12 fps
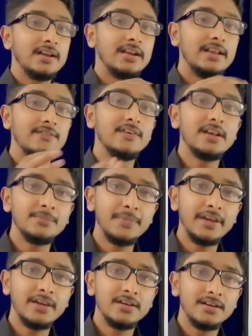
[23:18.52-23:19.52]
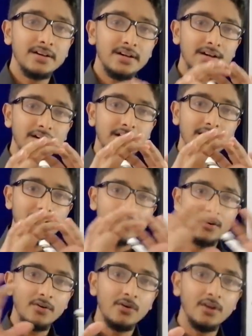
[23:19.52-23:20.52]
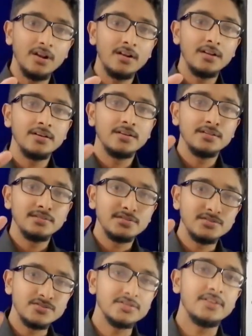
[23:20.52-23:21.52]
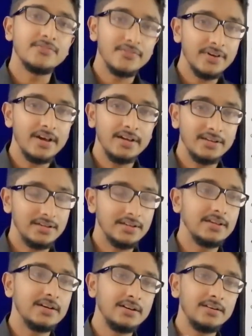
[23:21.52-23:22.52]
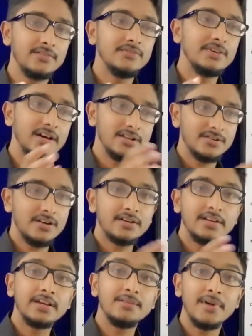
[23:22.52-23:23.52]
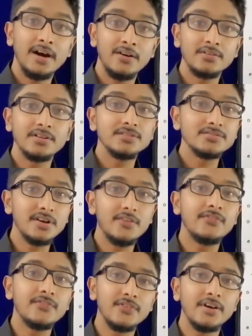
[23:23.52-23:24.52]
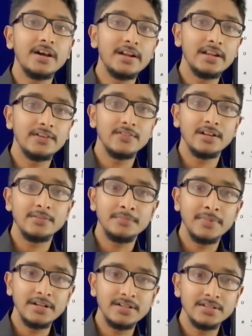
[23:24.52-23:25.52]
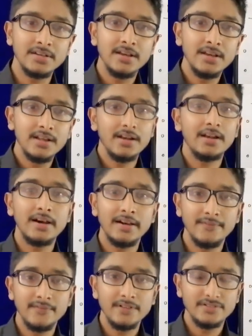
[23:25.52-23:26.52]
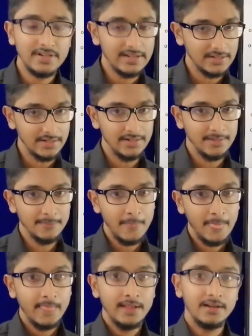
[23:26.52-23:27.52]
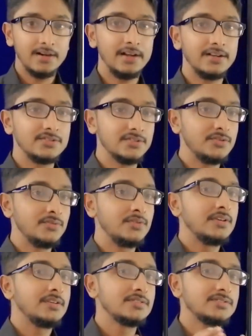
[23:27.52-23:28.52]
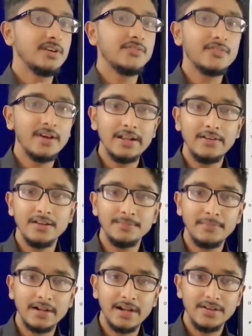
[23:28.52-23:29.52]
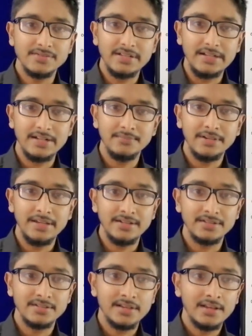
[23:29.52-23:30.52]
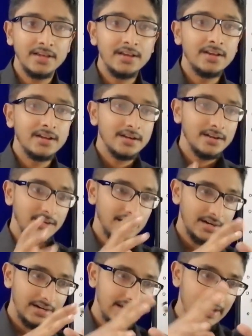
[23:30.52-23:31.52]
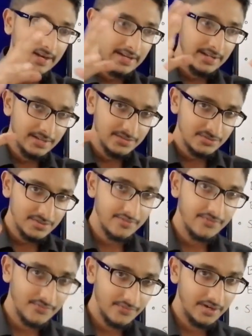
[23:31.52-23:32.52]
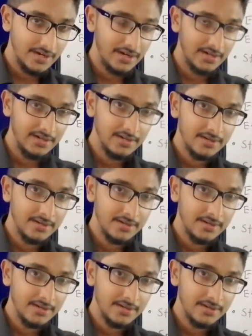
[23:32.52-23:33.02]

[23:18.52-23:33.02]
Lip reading: developing a whole software. Here we are talking about software development life cycle, right? So software development life cycle means creating a software